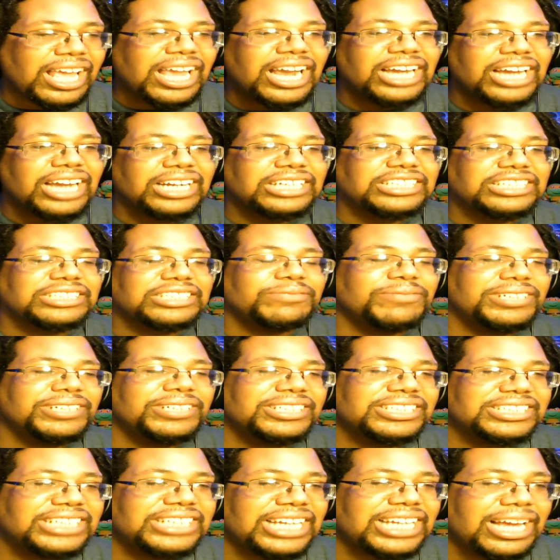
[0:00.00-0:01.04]
And I just wanted
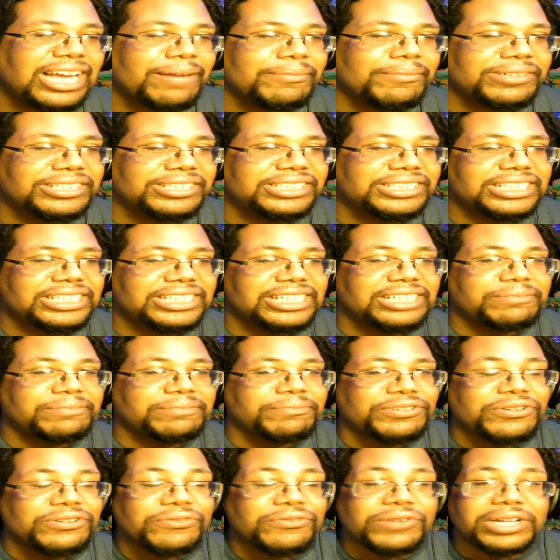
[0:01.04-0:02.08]
to say how much, Sin,
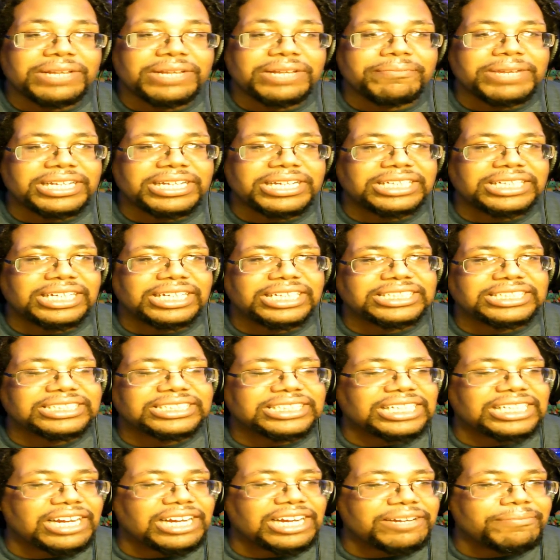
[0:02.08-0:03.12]
you really mean to
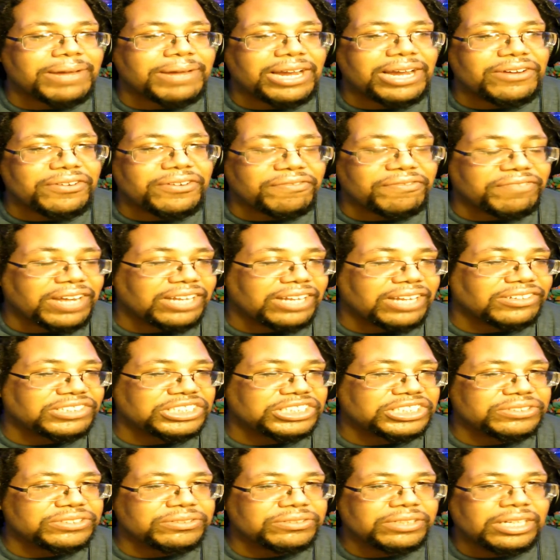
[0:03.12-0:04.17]
us and everybody who
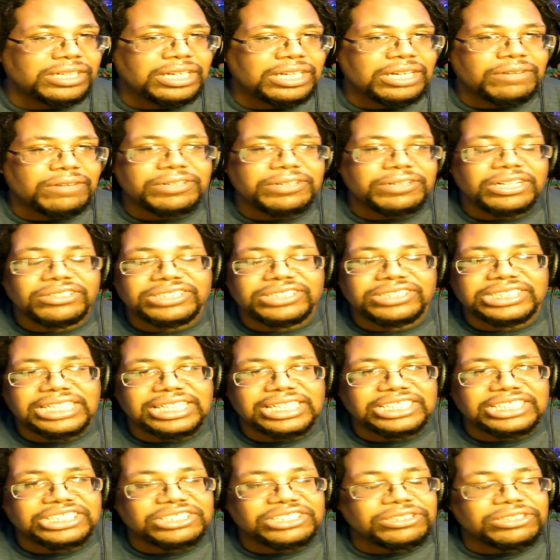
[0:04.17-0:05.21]
follows you. We
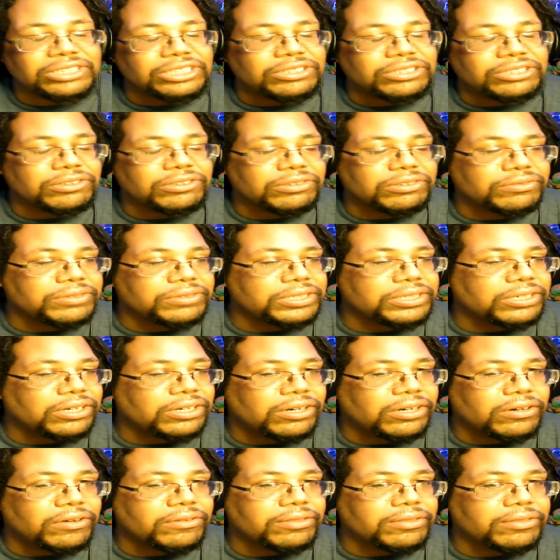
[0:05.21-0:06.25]
understand that, you know, you go through your
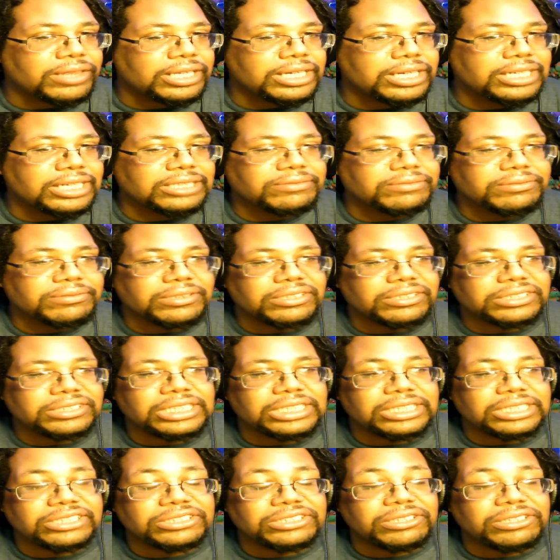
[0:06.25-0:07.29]
own things. We
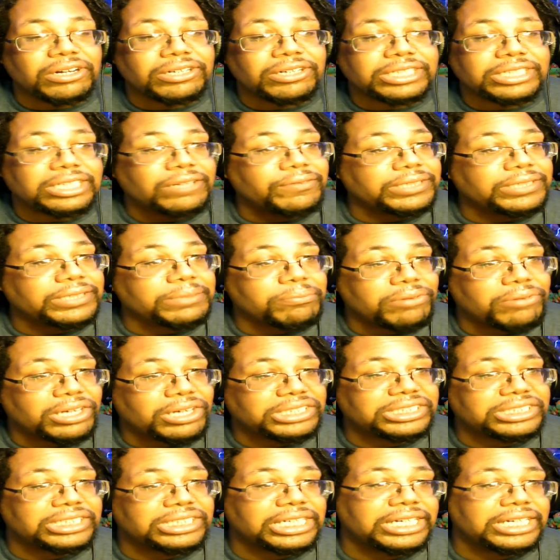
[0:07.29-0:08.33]
understand that you are dealing with
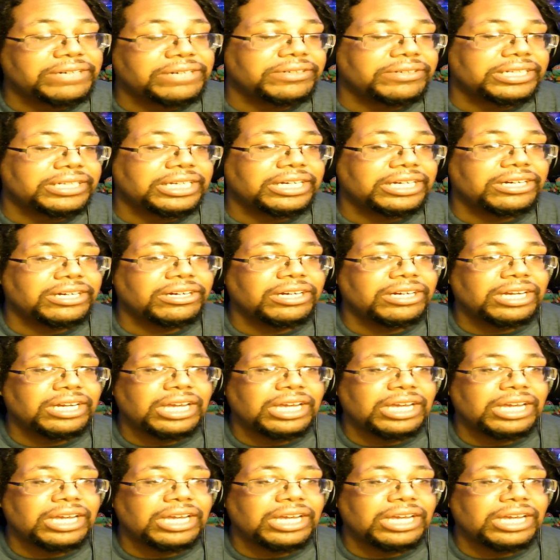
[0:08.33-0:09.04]
depression here and there.